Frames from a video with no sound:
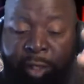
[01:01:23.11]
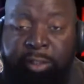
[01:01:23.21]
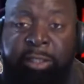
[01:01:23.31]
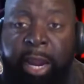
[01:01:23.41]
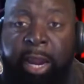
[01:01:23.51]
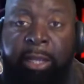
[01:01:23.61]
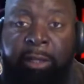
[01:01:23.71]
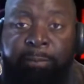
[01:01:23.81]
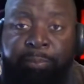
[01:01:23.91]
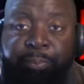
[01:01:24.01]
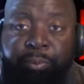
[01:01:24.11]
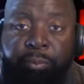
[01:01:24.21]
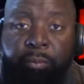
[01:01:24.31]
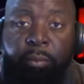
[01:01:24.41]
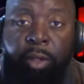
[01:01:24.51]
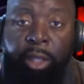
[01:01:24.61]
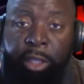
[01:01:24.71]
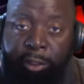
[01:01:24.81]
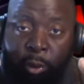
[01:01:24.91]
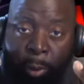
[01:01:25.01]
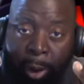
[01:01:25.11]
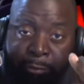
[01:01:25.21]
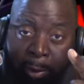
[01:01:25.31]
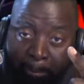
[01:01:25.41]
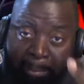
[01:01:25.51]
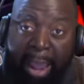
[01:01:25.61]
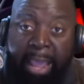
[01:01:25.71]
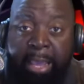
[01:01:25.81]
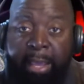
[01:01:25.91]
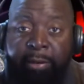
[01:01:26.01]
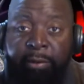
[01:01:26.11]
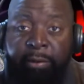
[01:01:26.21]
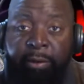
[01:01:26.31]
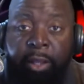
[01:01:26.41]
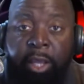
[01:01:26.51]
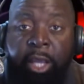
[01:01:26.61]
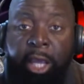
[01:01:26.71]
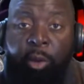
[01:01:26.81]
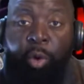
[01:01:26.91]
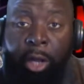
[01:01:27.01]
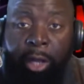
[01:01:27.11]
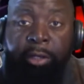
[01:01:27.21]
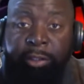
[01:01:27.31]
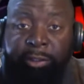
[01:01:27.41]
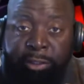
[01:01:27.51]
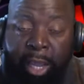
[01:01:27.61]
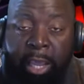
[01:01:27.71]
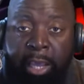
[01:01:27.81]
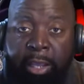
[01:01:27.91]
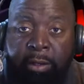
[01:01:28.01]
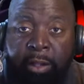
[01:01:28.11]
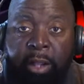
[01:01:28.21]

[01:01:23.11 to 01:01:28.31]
daddy is a man, he will understand